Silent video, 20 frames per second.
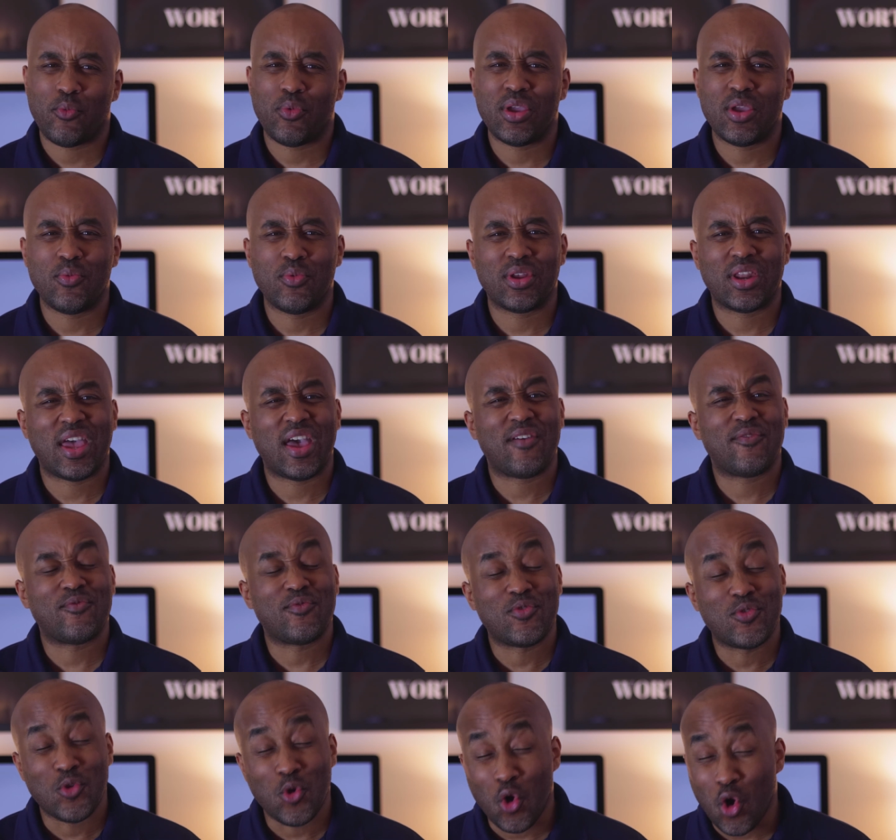we would have
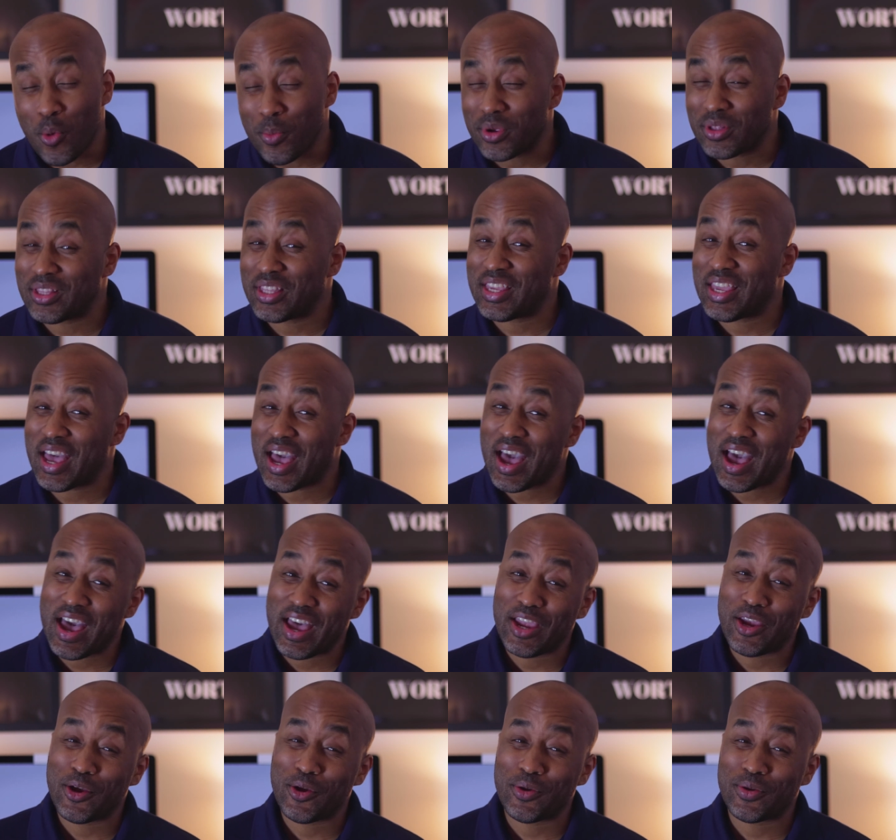normally
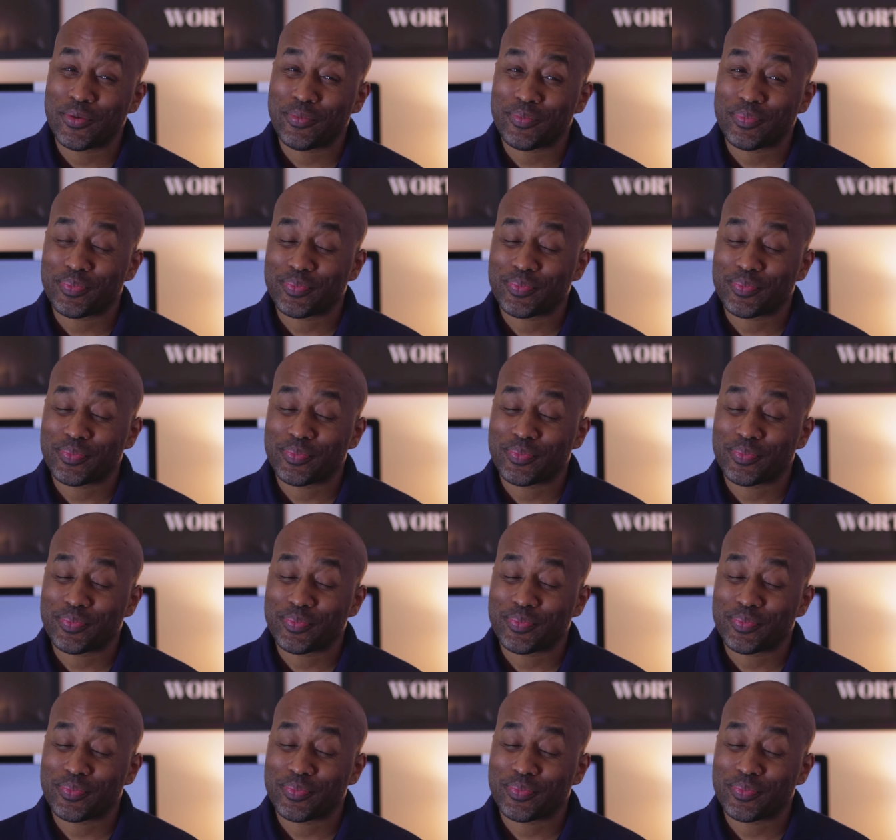hired.